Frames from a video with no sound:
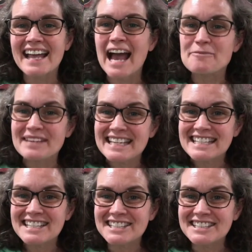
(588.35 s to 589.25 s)
happy
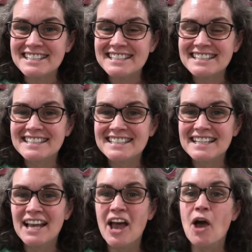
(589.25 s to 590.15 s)
Easter.
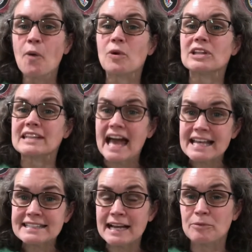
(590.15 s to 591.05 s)
Well,
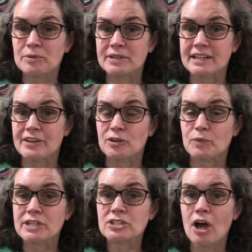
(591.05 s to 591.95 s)
last time we were together,
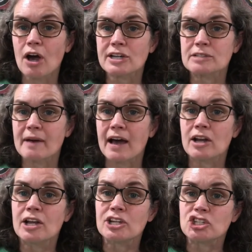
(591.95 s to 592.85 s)
we talked about
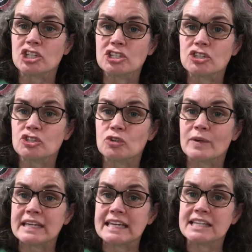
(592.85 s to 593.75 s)
Jesus
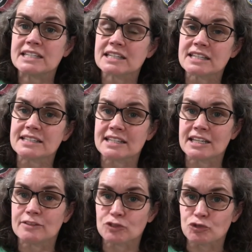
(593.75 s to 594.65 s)
going into the
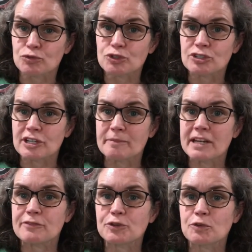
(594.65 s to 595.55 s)
city of Jerusalem.
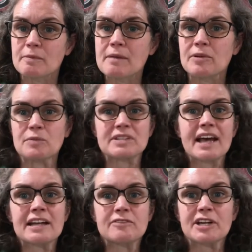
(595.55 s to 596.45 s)
And if you remember, it was
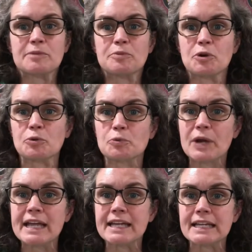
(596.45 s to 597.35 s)
kind of like a
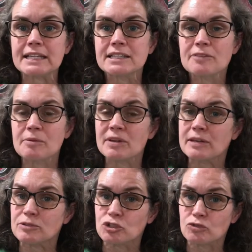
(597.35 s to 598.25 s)
parade.
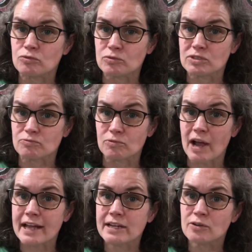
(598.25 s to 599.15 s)
He was
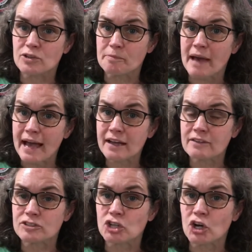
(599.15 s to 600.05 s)
riding on the back
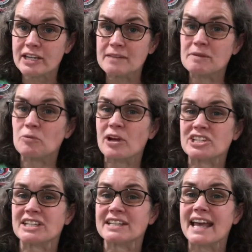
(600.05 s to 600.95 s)
of a donkey. People were
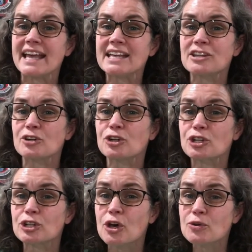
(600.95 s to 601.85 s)
actually laying their
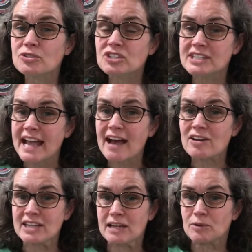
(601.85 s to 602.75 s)
cloaks
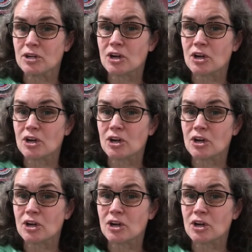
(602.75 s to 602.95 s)
down and they were